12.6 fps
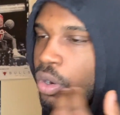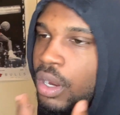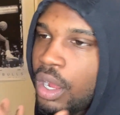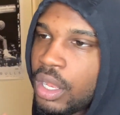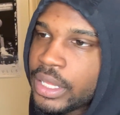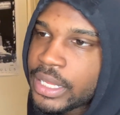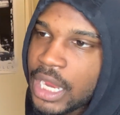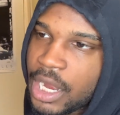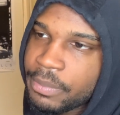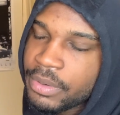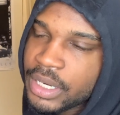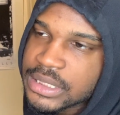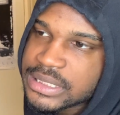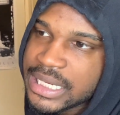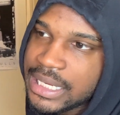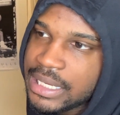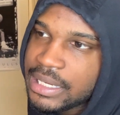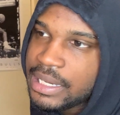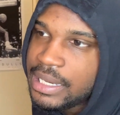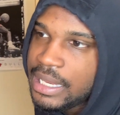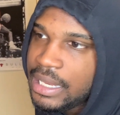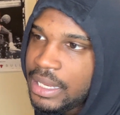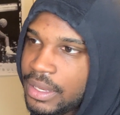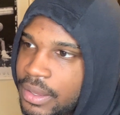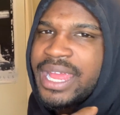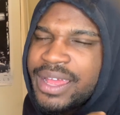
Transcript: Colin Kaepernick taking a knee